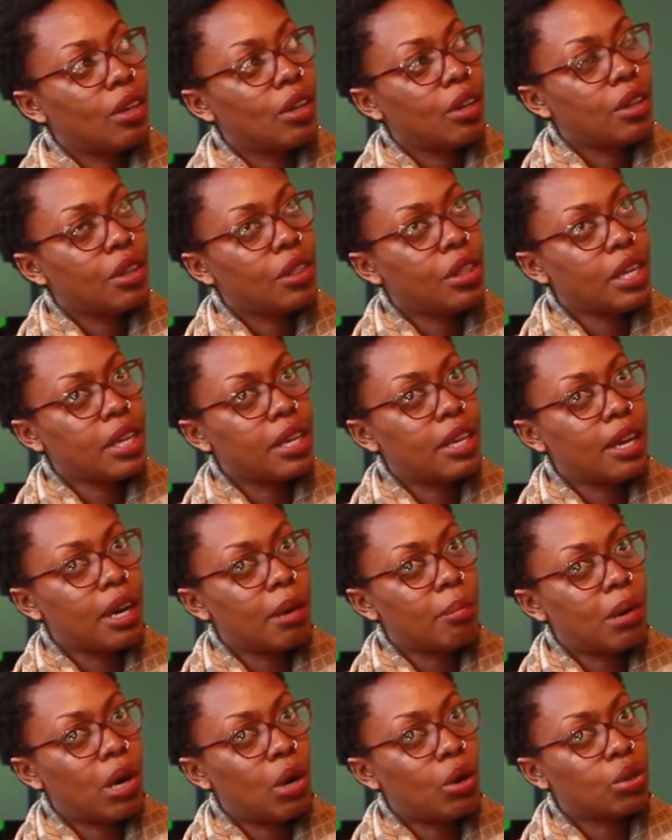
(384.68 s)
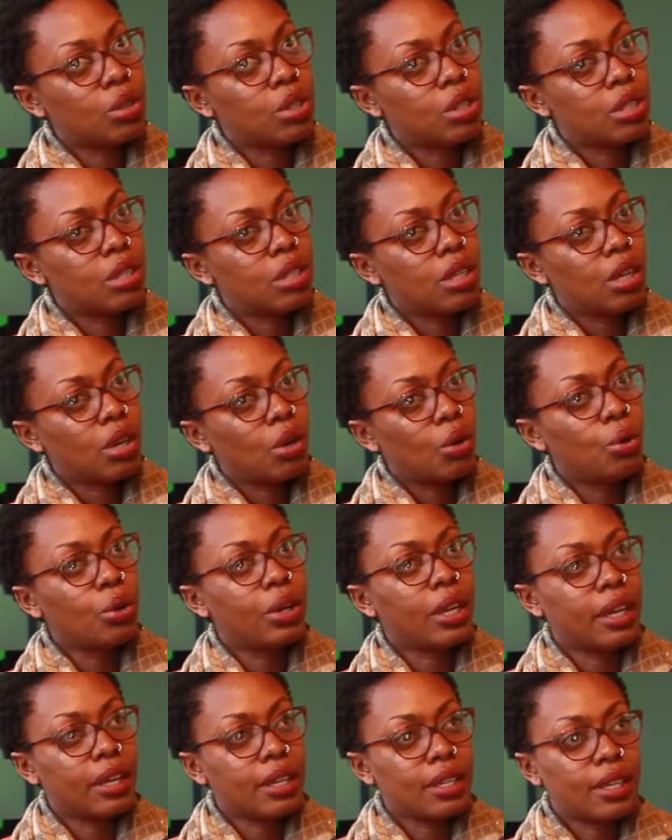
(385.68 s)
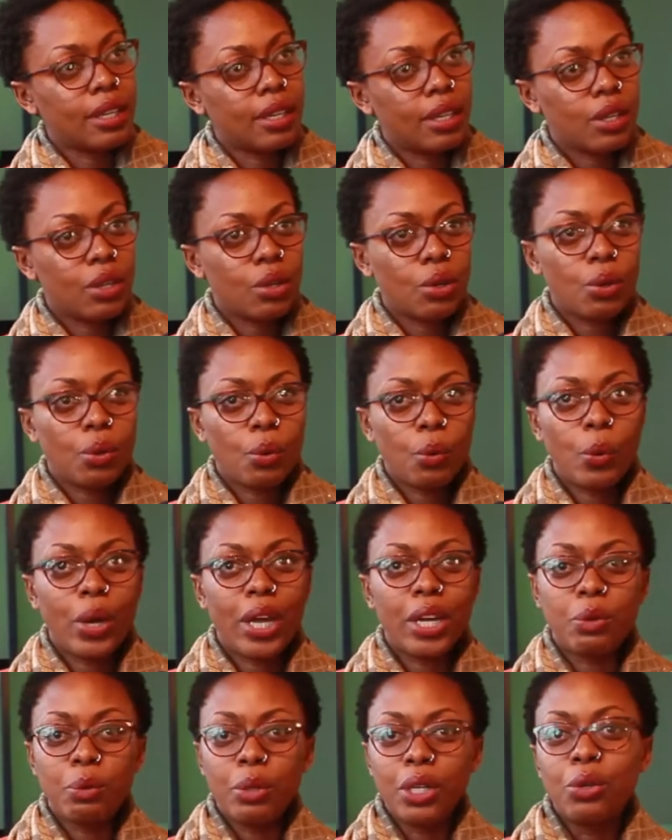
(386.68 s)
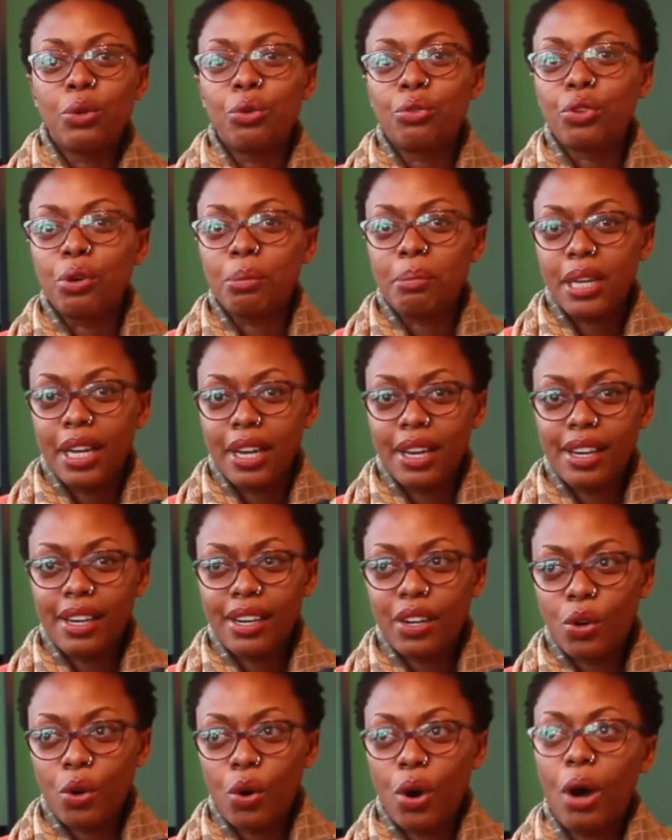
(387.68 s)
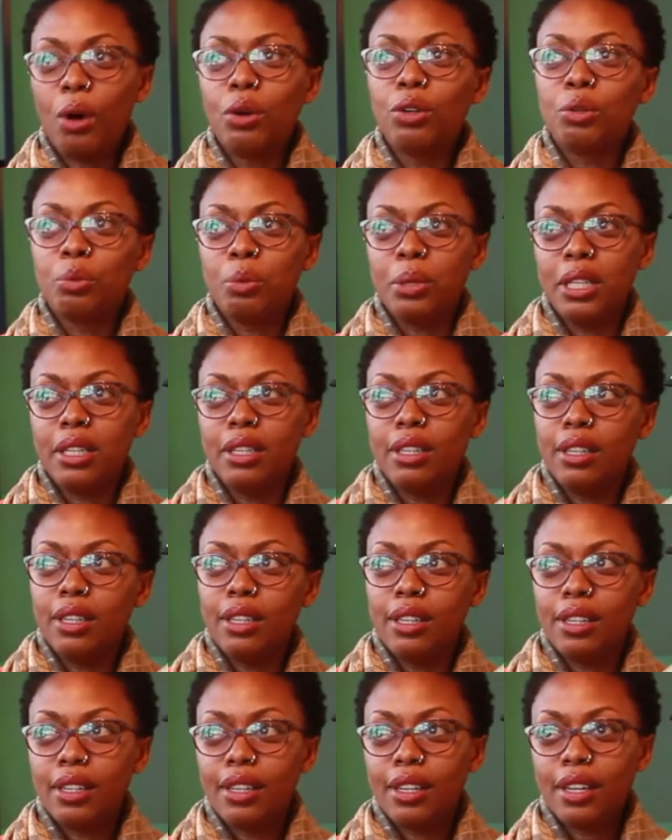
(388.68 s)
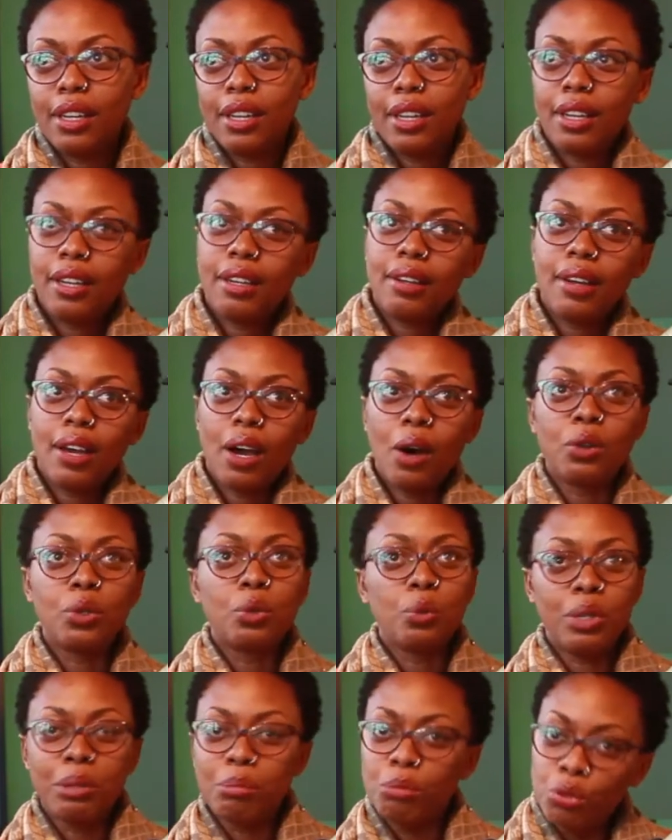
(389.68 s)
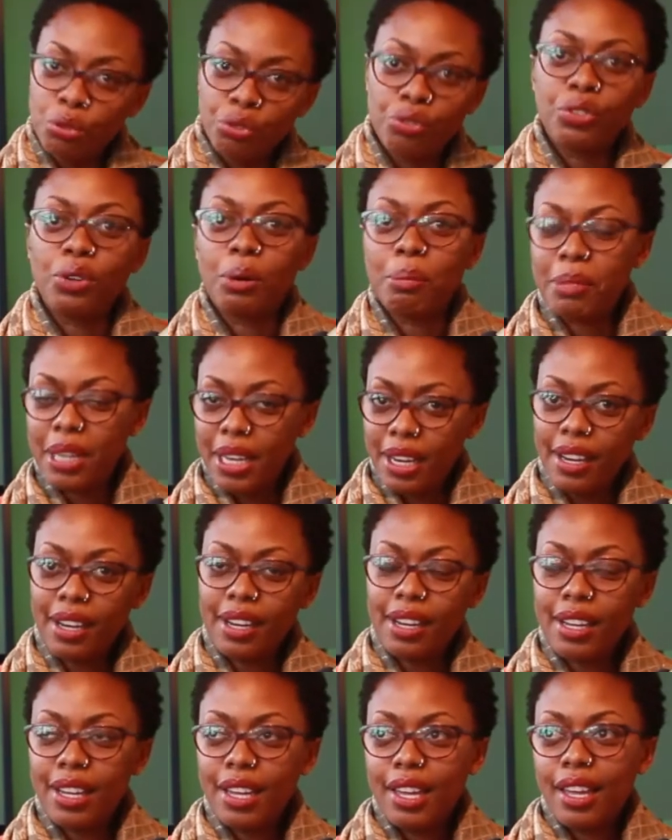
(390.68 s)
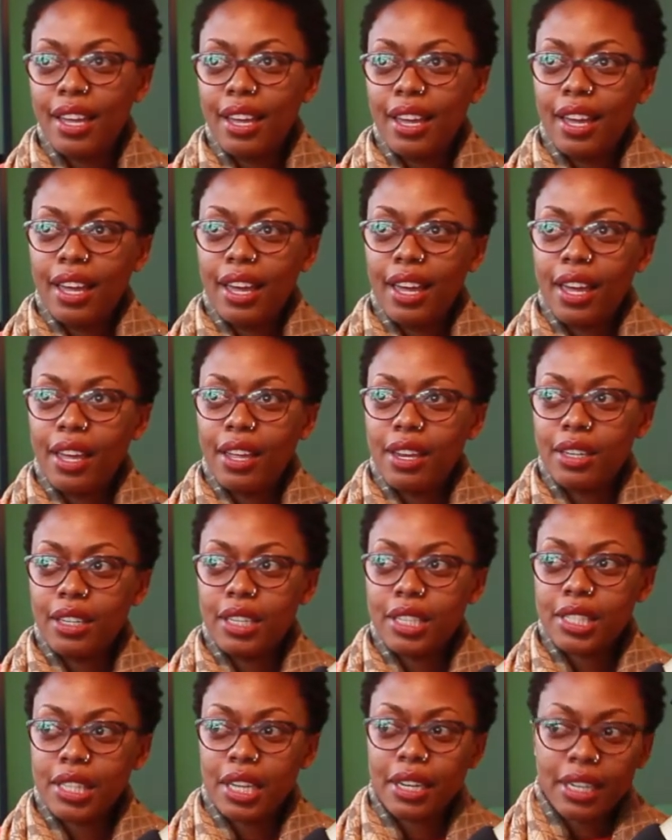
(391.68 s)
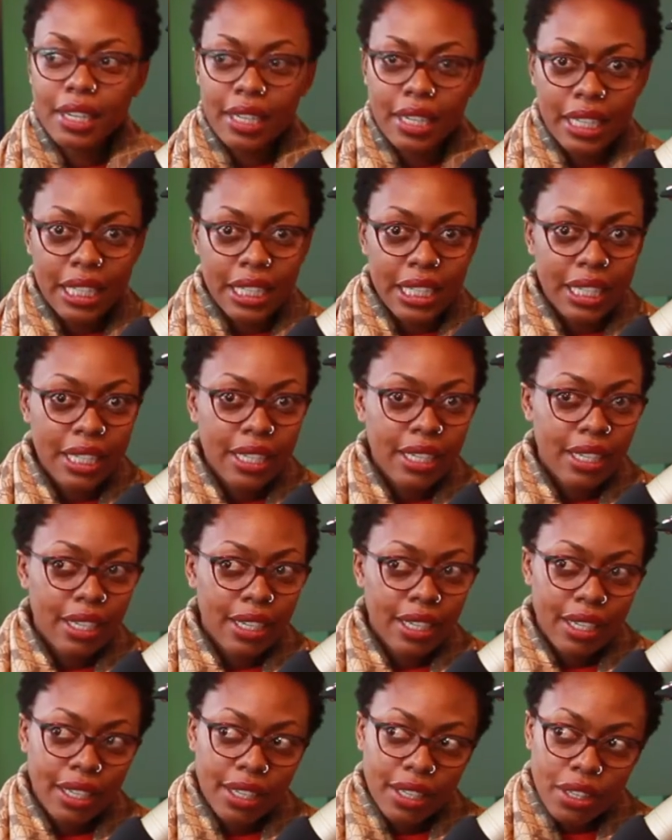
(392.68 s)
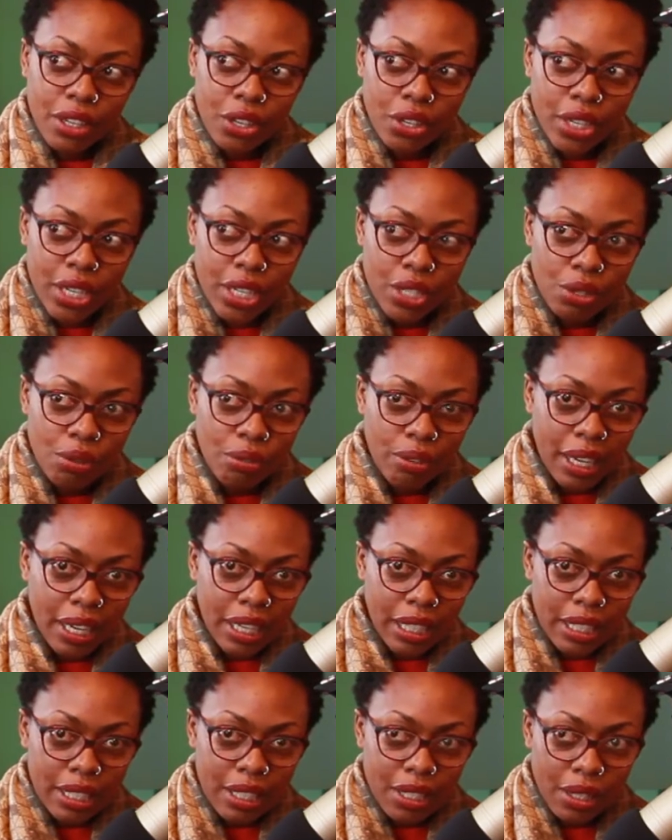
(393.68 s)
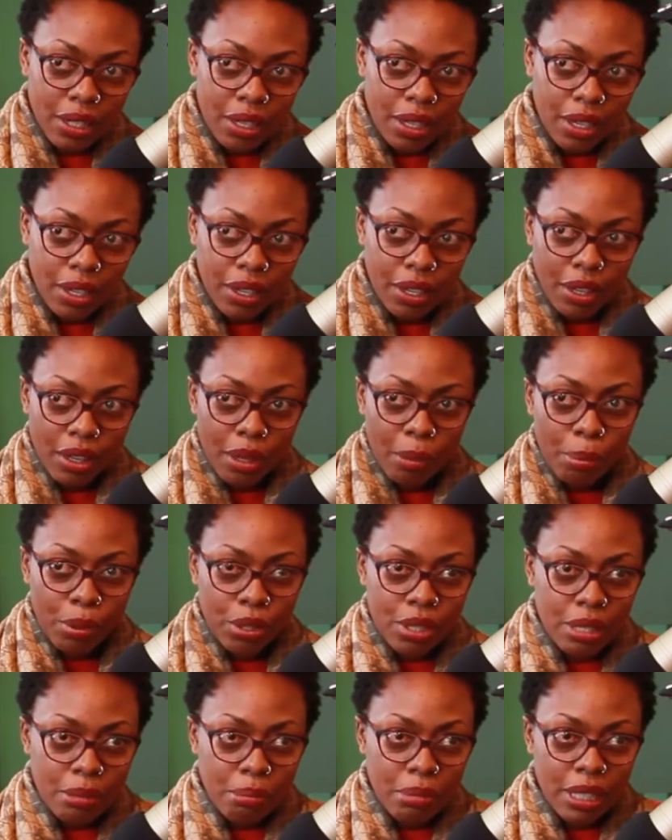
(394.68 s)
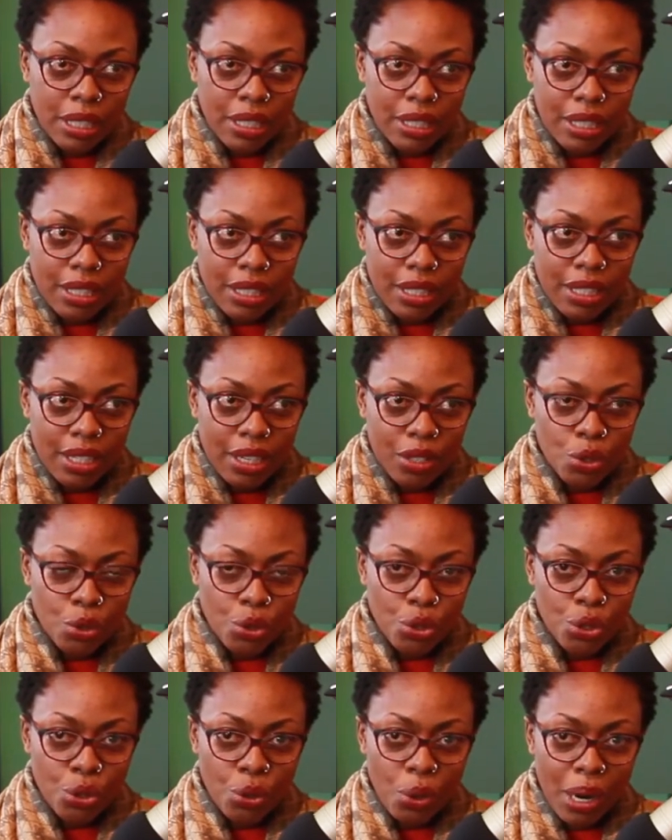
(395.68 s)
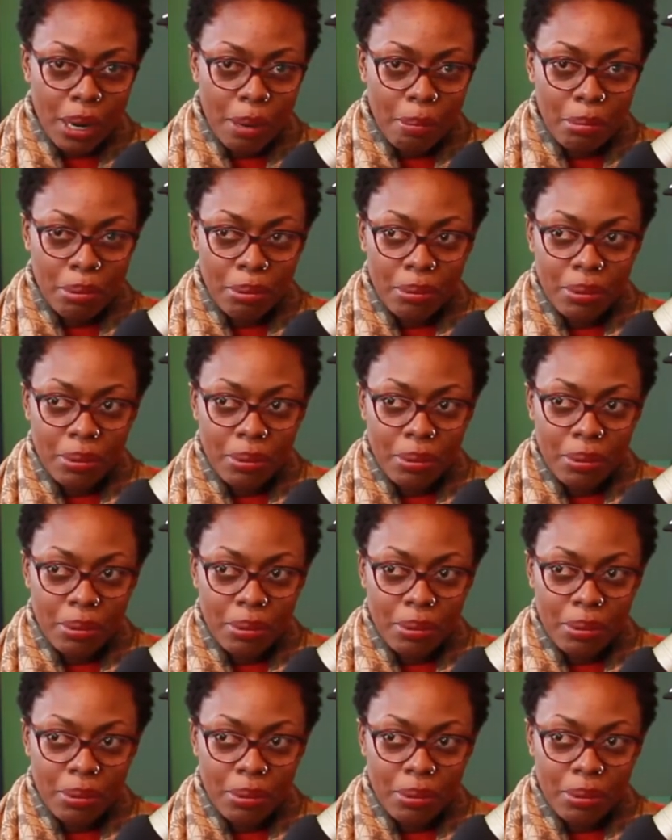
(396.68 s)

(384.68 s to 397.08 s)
thinking about, okay, where do we go from here? Or how do we move from here? And suddenly the rays of light, the possibilities start to show up